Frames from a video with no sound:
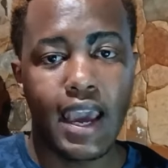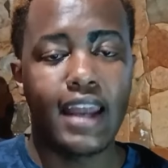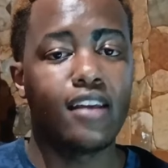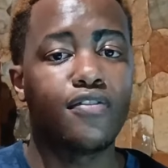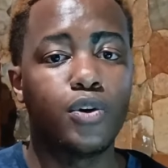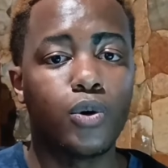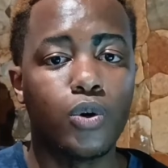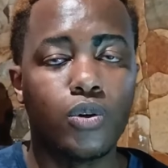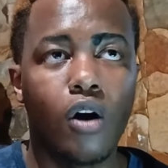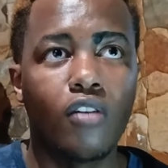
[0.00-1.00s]
And if
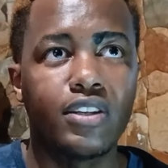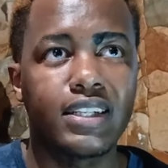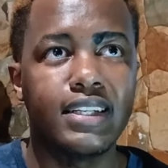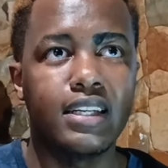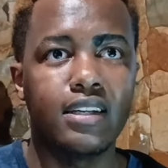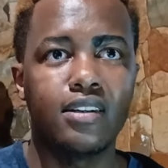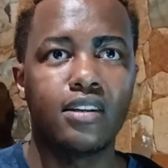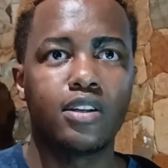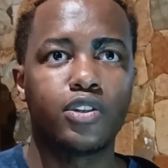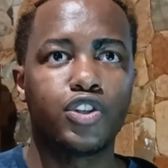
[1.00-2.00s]
you're obviously
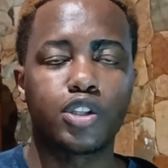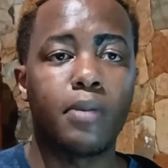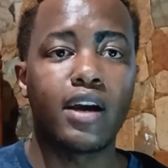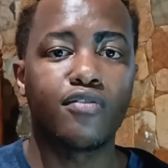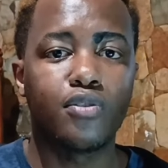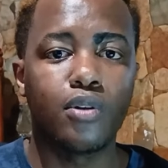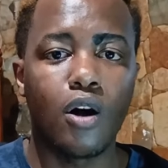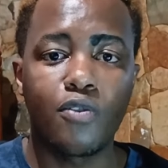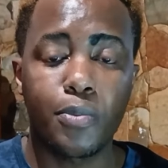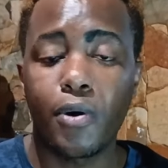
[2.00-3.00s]
just mindful
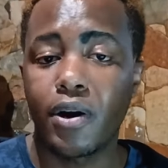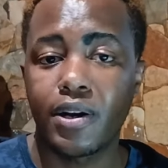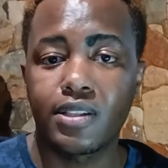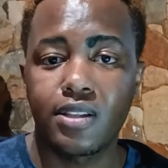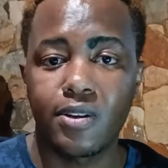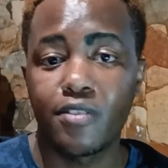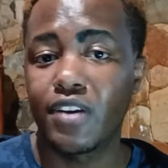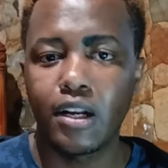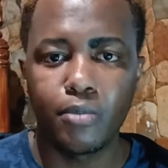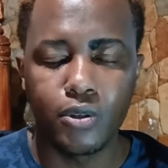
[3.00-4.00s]
of the products that are
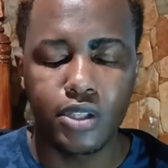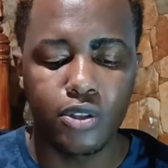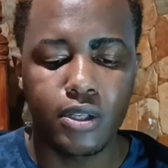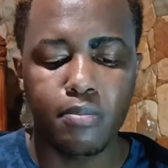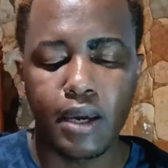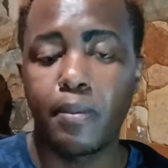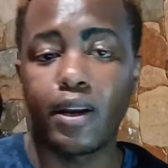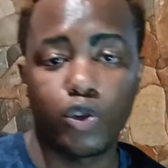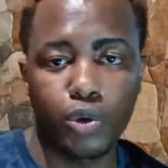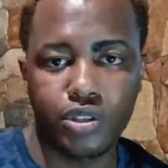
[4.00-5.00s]
available, then you can make better
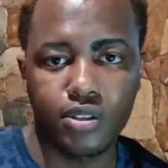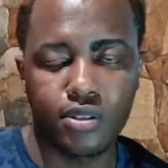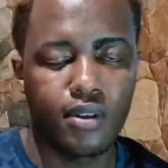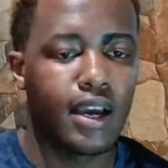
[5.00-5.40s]
choices.